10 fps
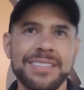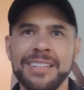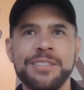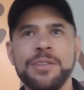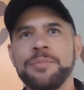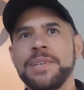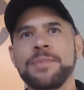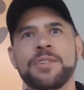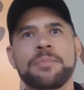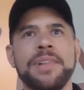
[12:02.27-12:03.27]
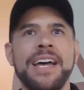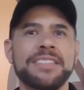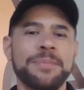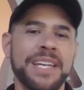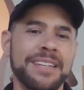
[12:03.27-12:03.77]
I couldn't be more
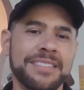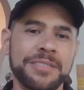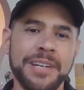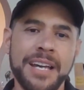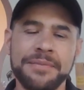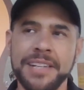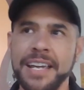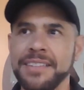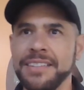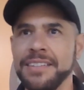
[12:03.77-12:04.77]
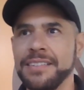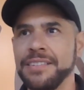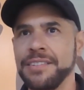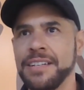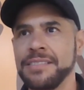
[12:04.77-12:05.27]
blessed, man, to have landed here in
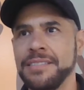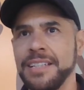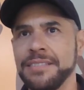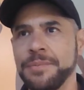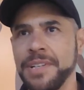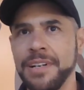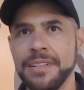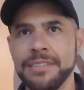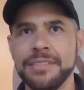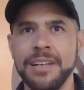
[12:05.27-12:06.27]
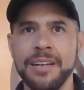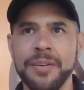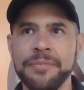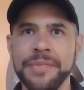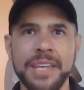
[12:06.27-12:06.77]
the United States, to be honest.
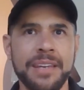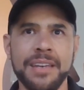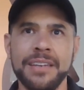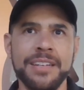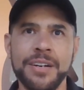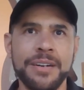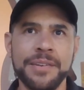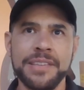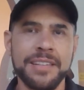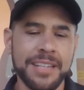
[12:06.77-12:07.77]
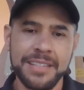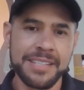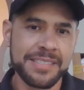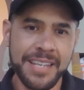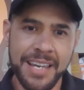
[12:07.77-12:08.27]
Everything that
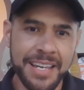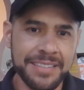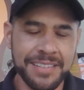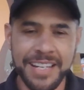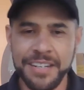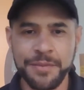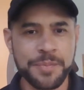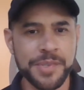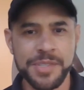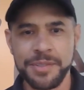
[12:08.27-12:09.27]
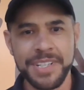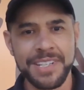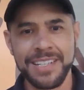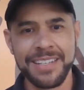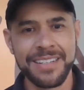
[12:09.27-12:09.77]
they say, the land of
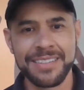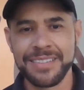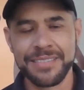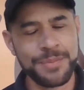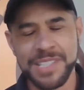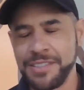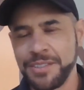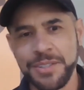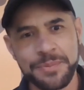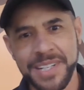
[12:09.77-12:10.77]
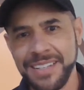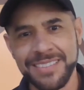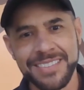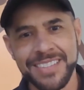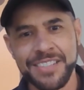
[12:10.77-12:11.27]
opportunity, it's true,
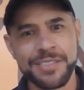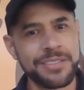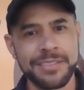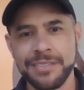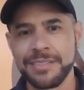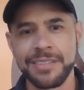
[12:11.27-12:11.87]
man. It's true.